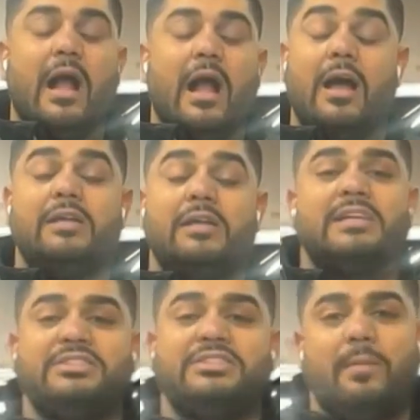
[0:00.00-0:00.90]
Uh, it's
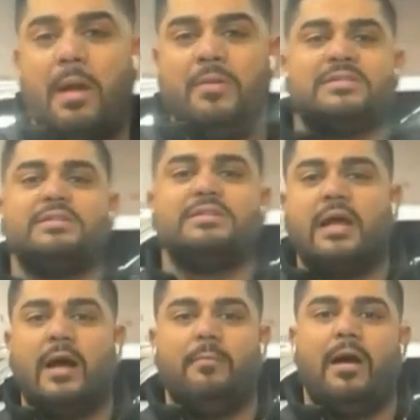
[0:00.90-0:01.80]
actually not my business.
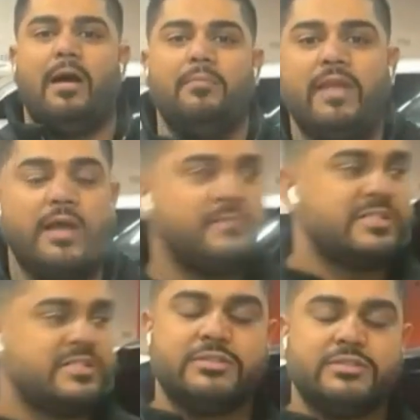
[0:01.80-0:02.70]
Um, I'm the head
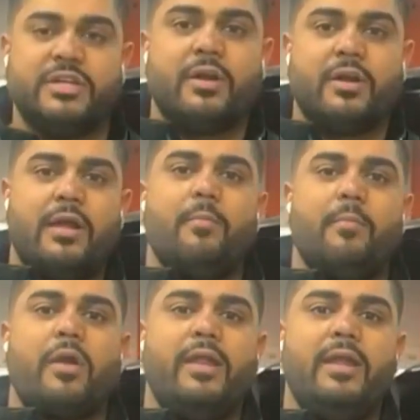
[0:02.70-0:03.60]
of sales here and
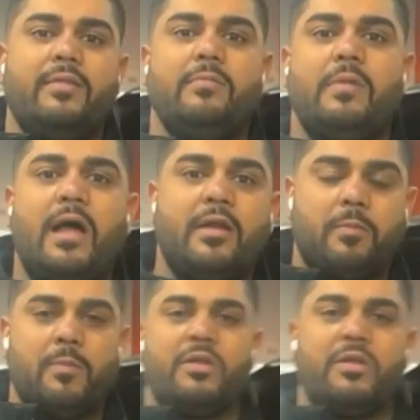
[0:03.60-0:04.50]
marketing and head
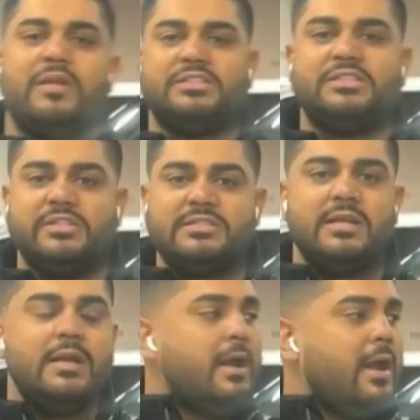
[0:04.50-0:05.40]
of public
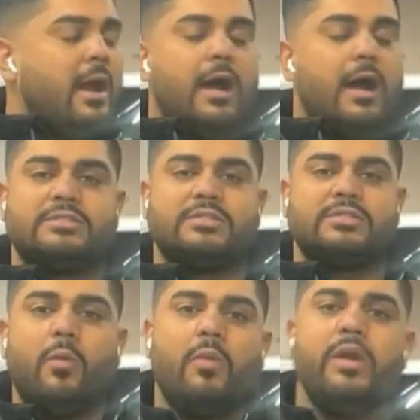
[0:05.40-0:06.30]
relations. Uh,
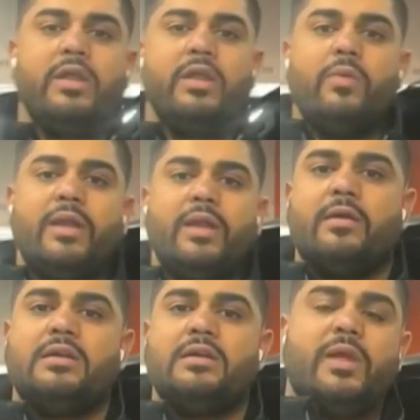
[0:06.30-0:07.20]
so what we're doing
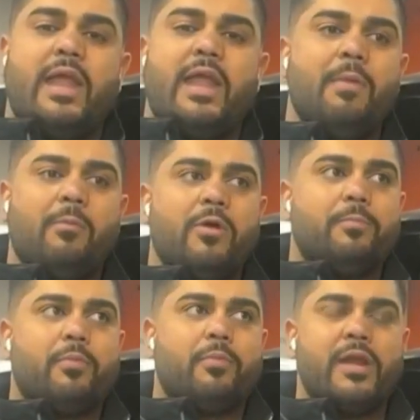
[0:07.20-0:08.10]
here is we came up
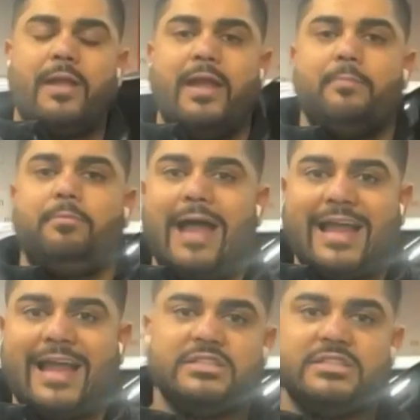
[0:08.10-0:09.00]
with pre-planned
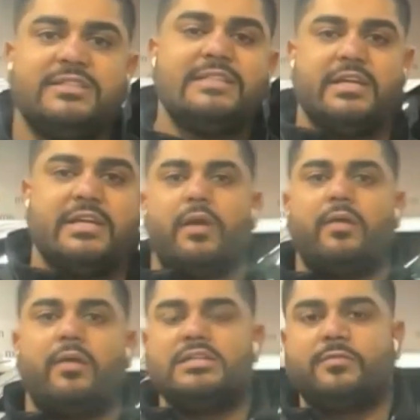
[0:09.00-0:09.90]
packages and
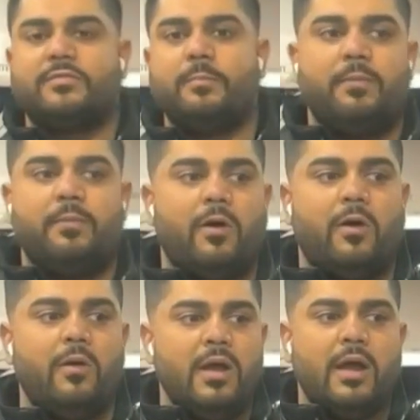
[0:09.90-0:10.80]
itineraries for people.